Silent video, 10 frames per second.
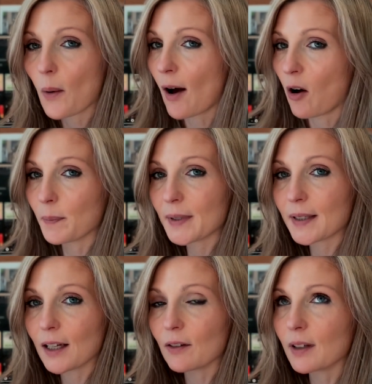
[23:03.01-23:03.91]
helps.
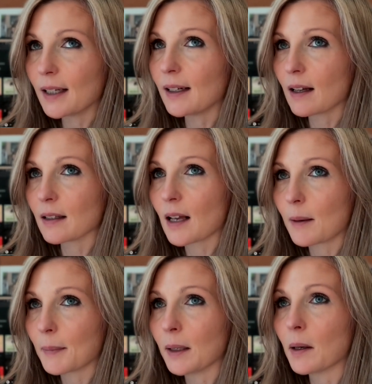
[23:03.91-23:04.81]
It really does. I
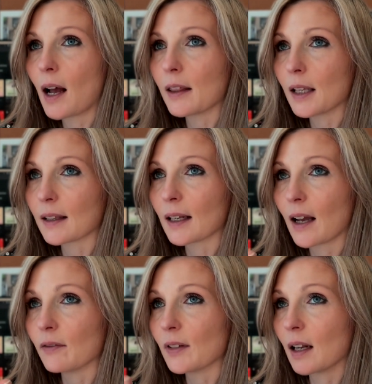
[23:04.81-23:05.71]
mean, I think that
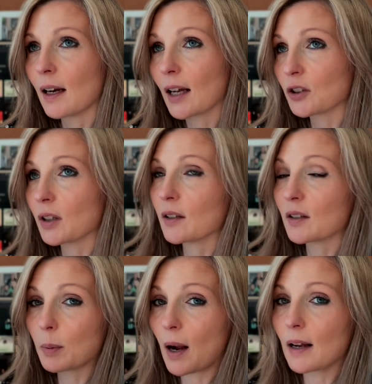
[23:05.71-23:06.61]
I've done actually a
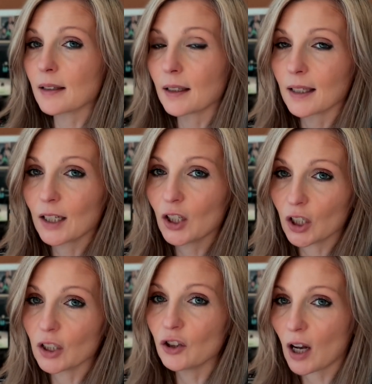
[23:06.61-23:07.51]
surprisingly
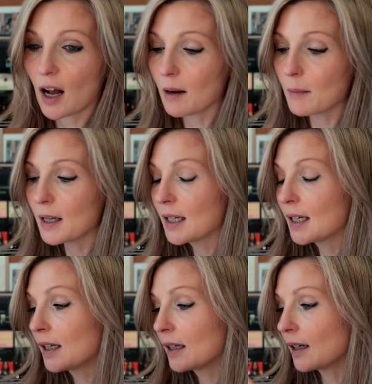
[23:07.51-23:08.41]
good job
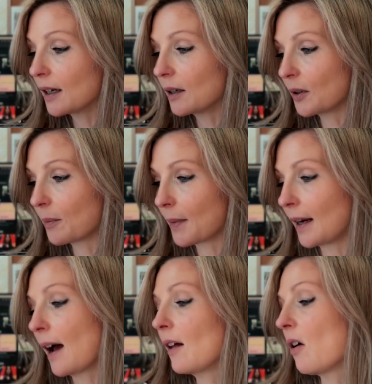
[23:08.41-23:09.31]
with my
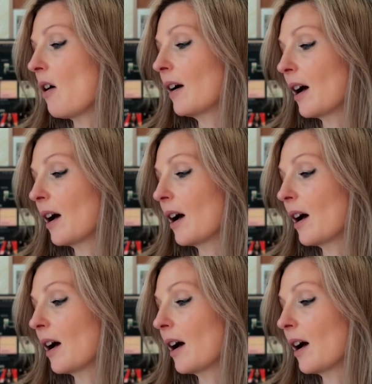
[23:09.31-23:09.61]
dialogue.